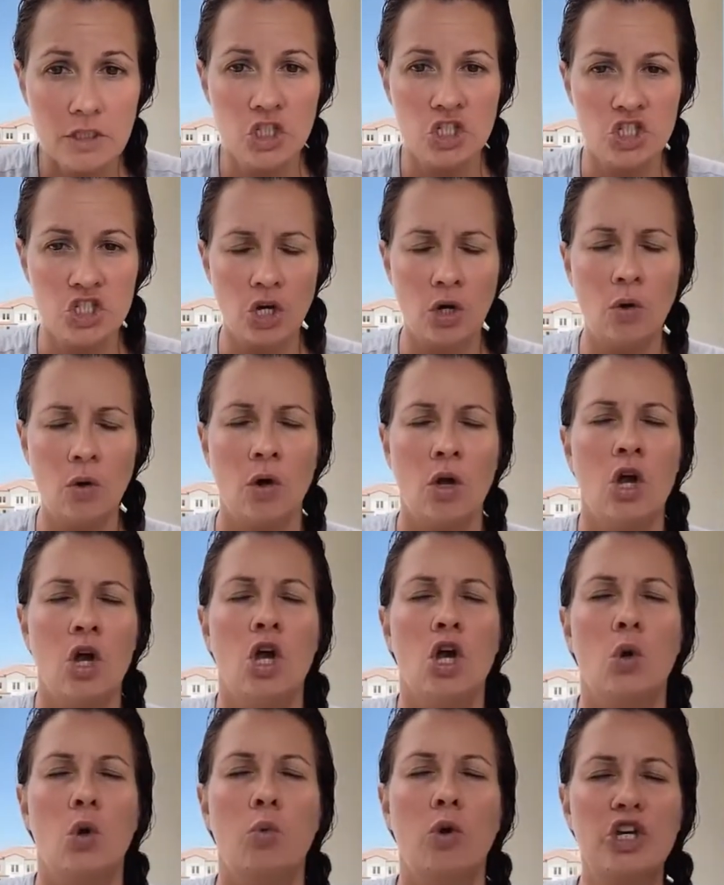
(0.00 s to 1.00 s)
So
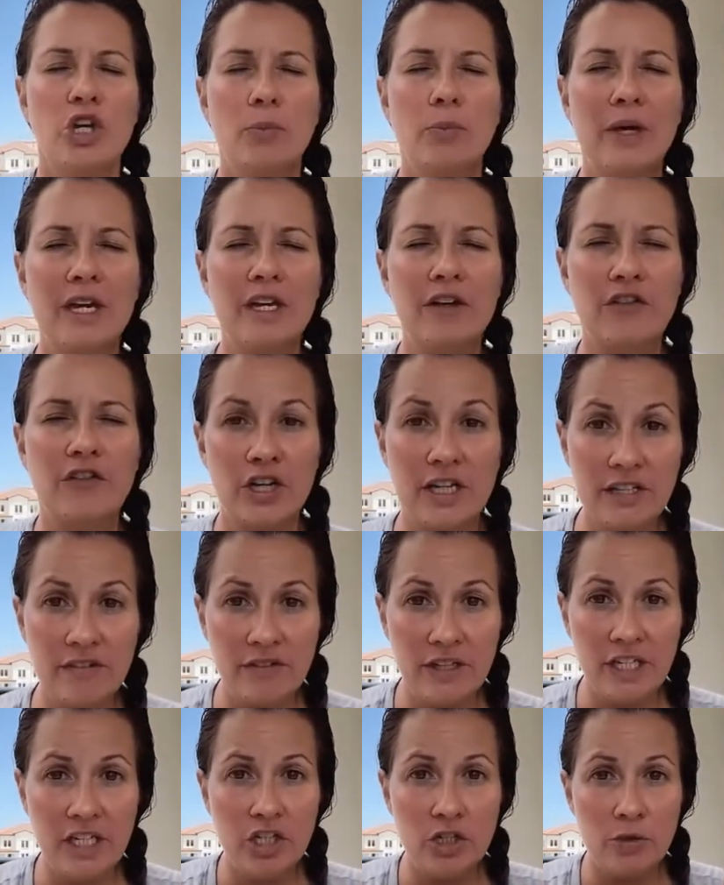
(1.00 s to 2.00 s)
when you're being
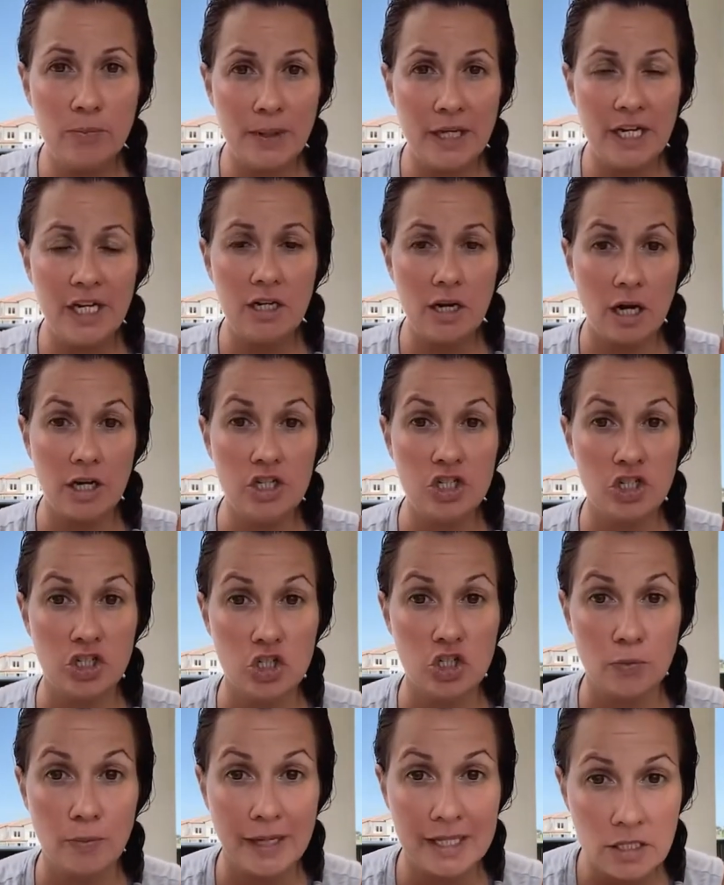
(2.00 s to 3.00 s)
forgiving, you're being
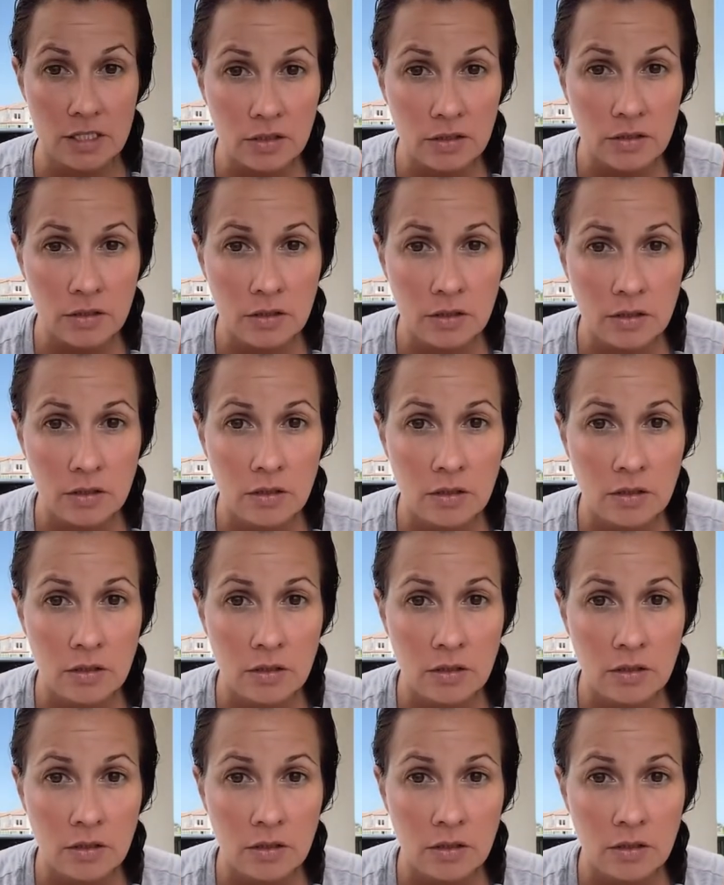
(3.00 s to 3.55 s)
non-judgmental.